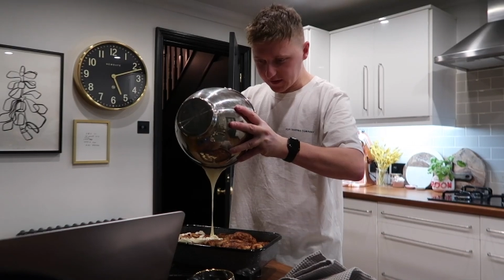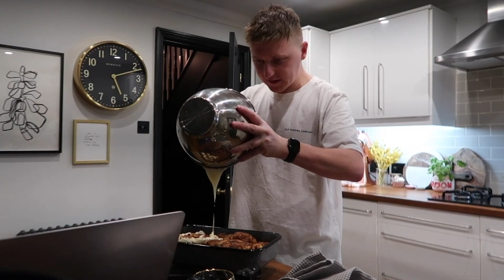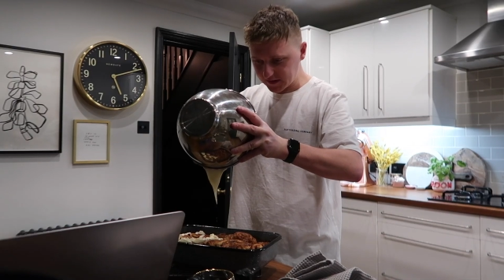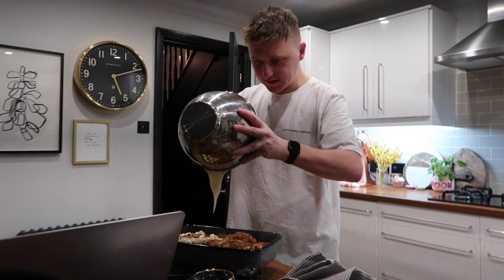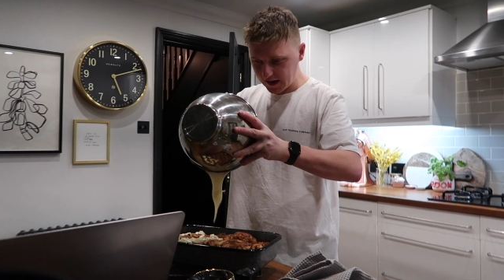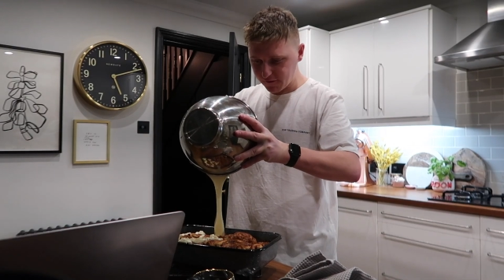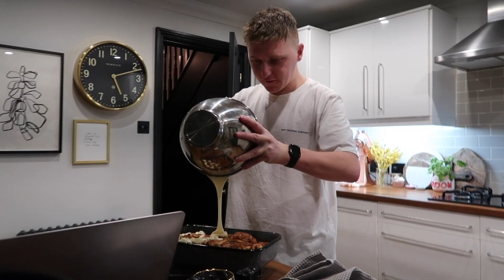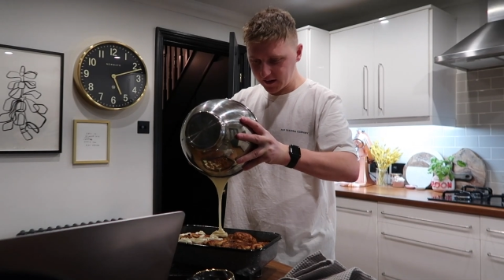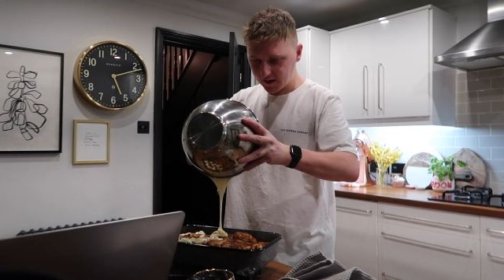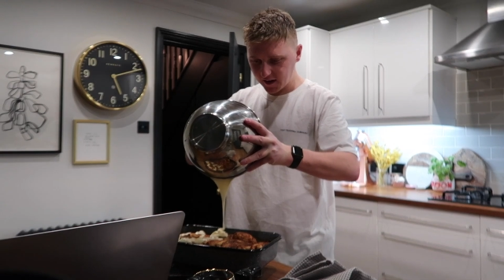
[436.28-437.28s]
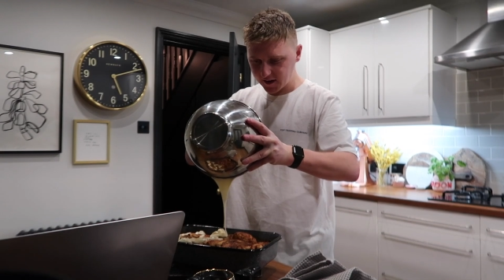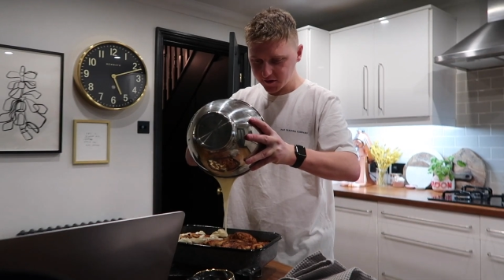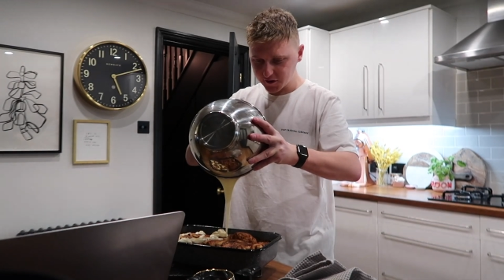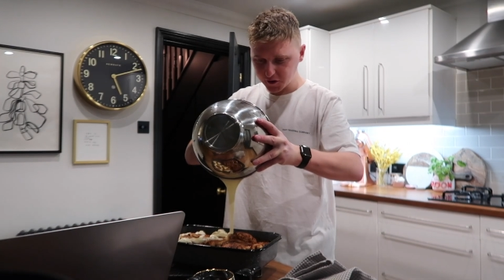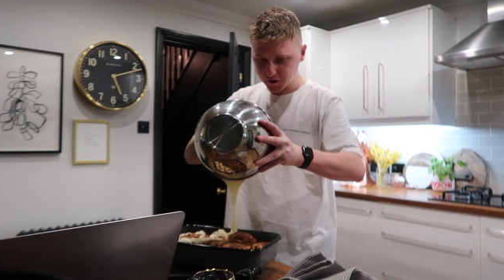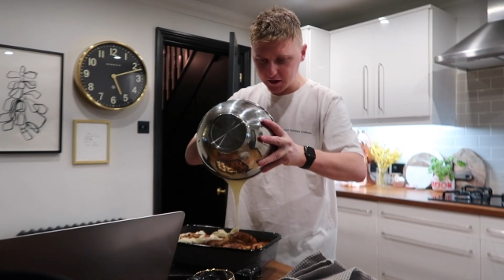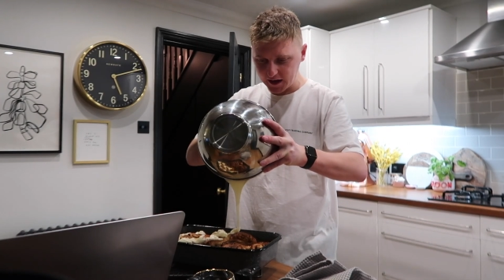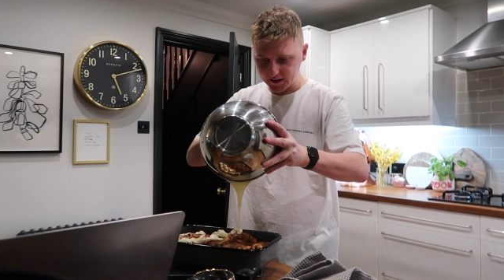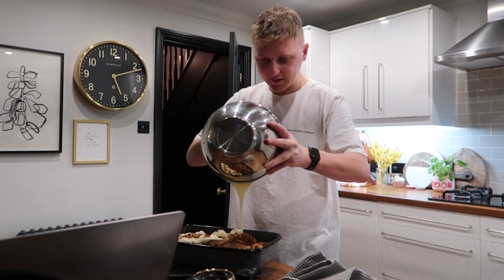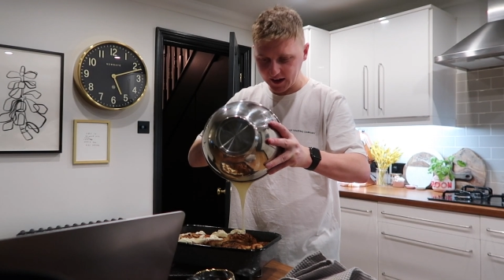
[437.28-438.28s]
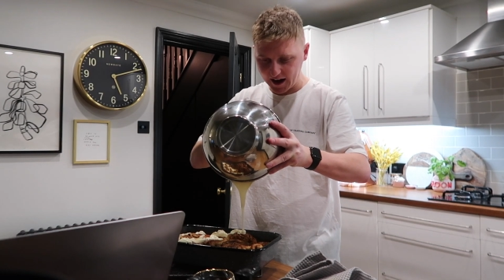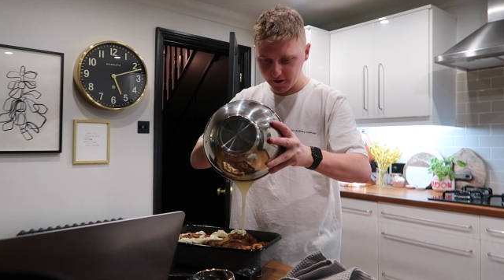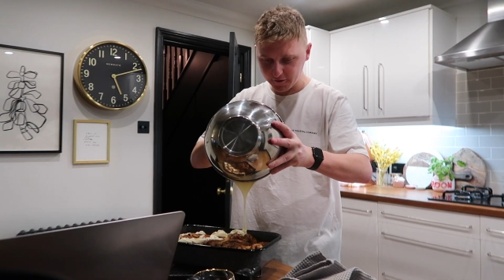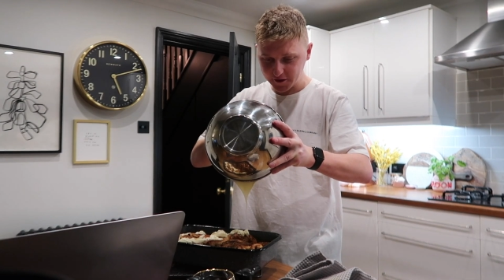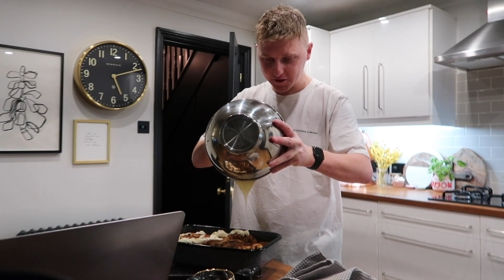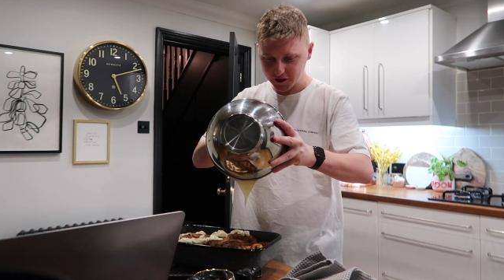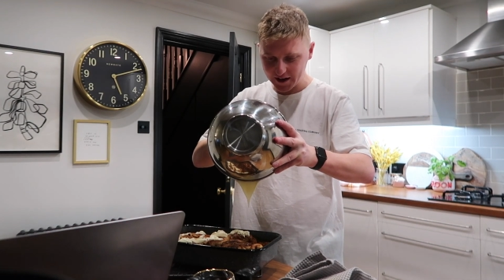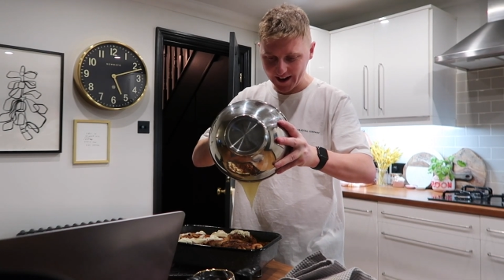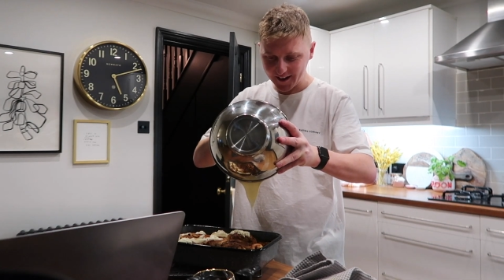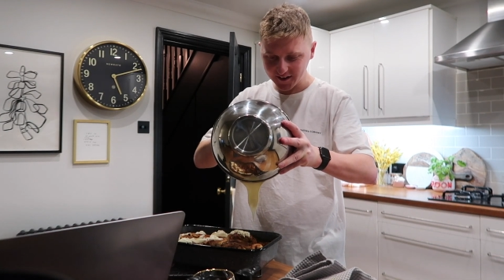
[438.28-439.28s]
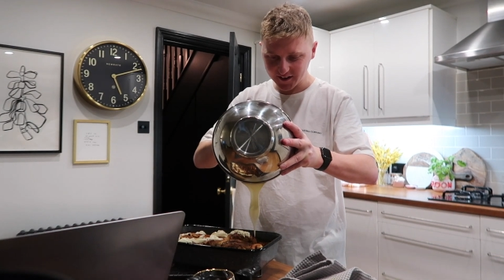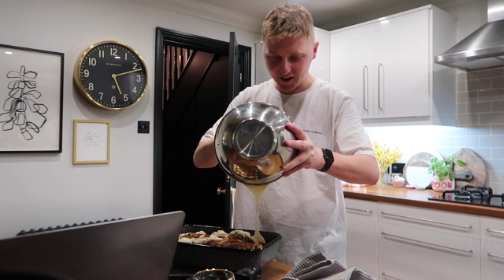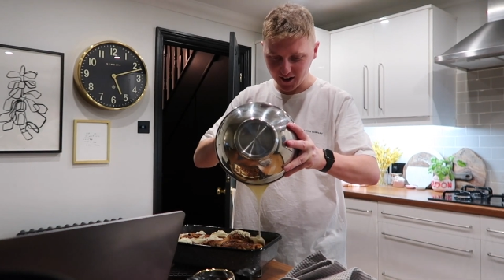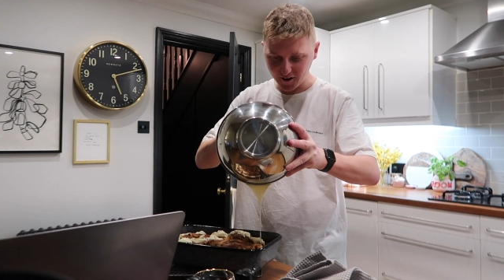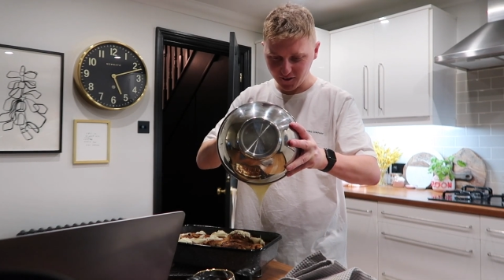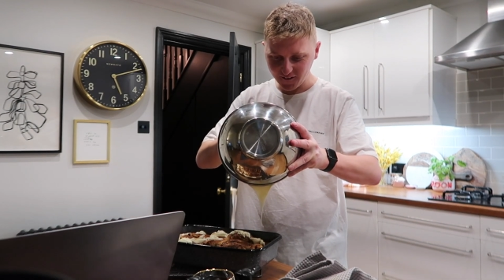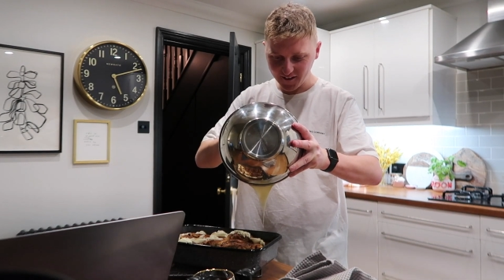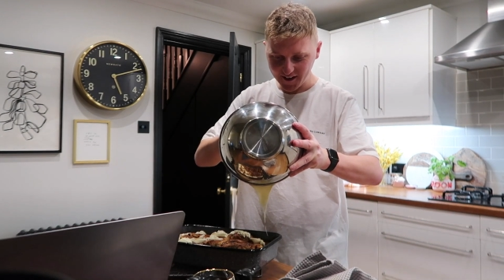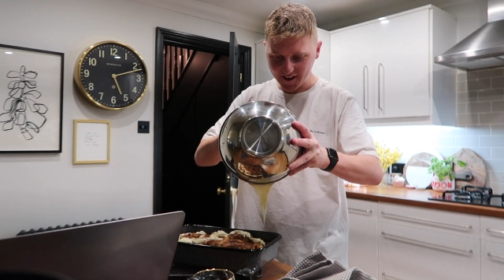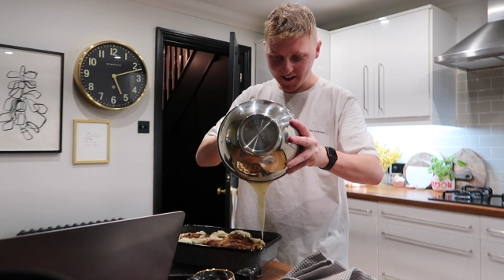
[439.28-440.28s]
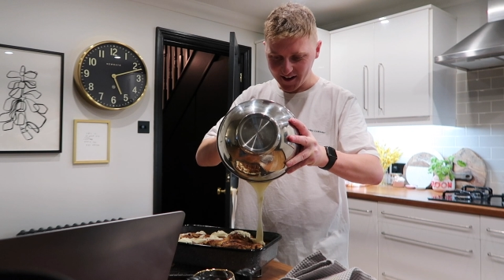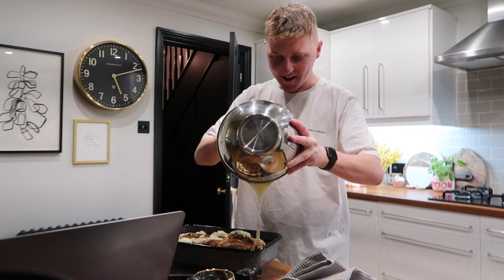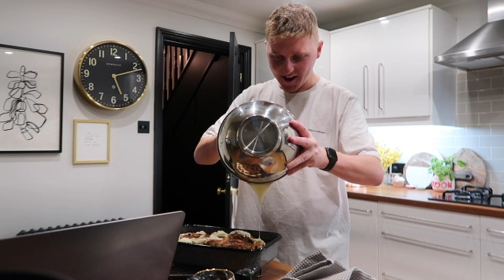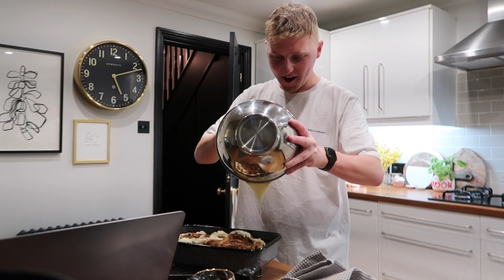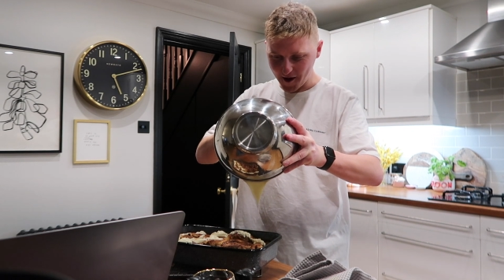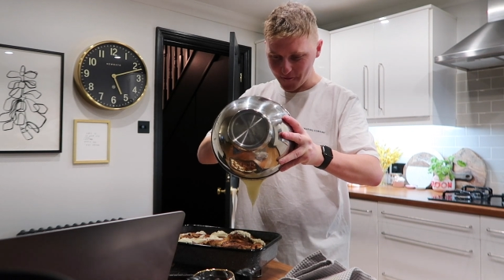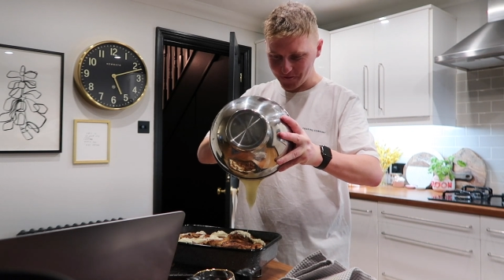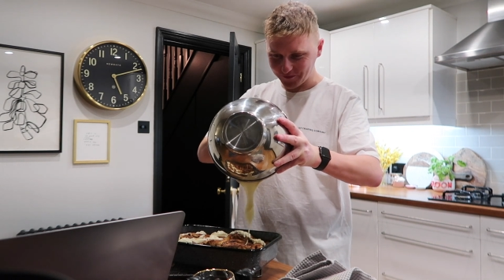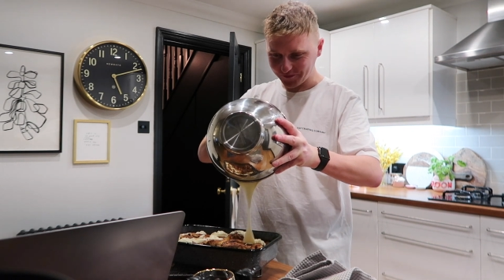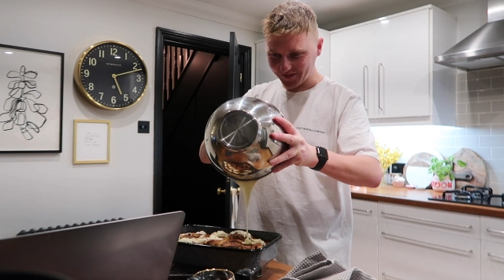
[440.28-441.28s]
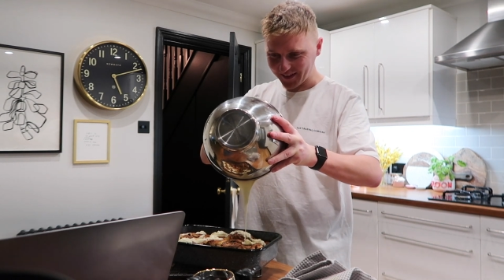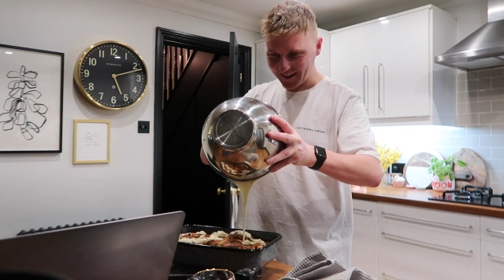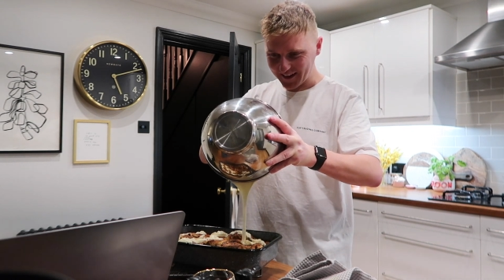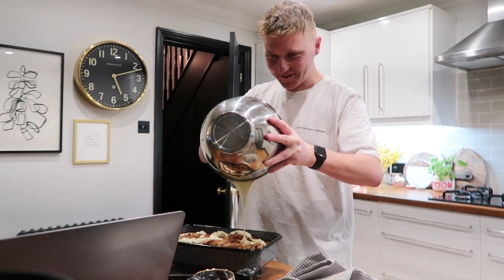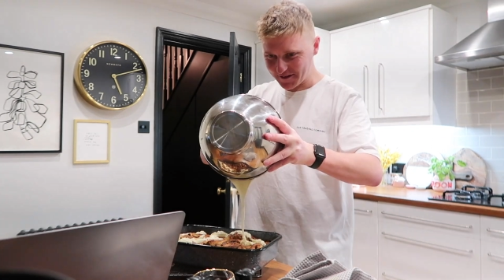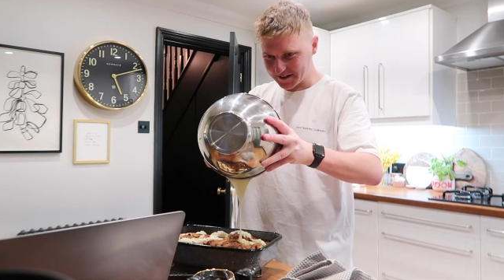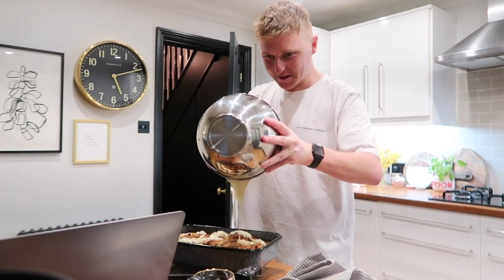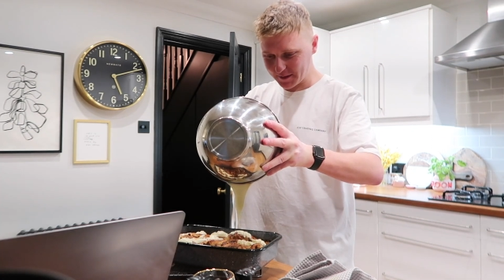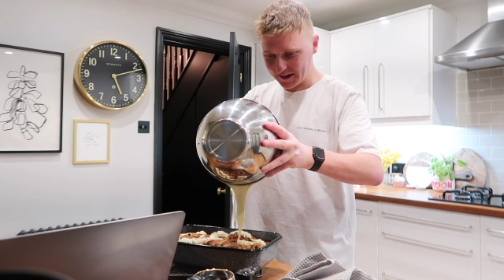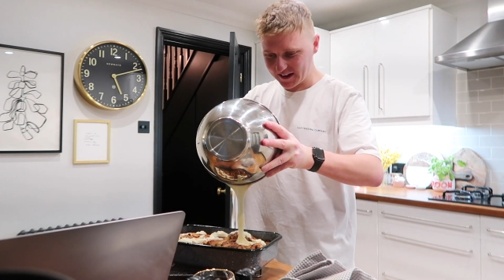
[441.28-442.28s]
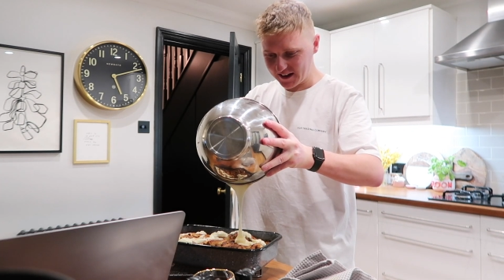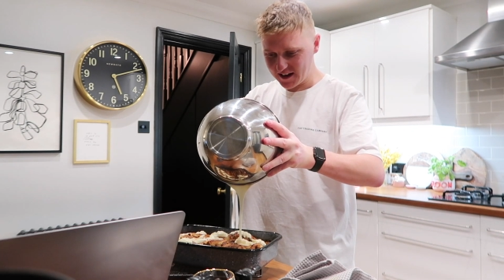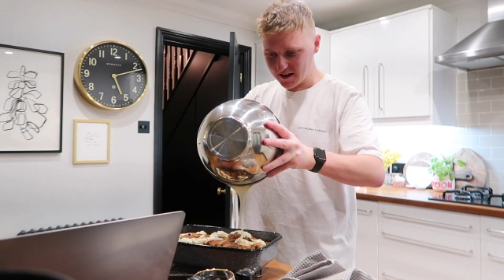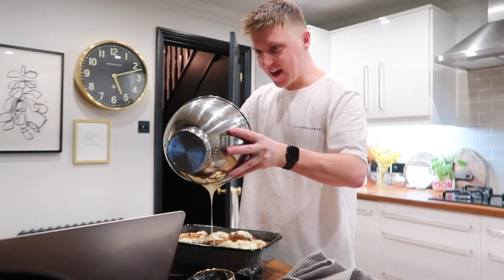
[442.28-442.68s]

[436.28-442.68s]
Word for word: This is definitely like a, a tear and share style um, recipe.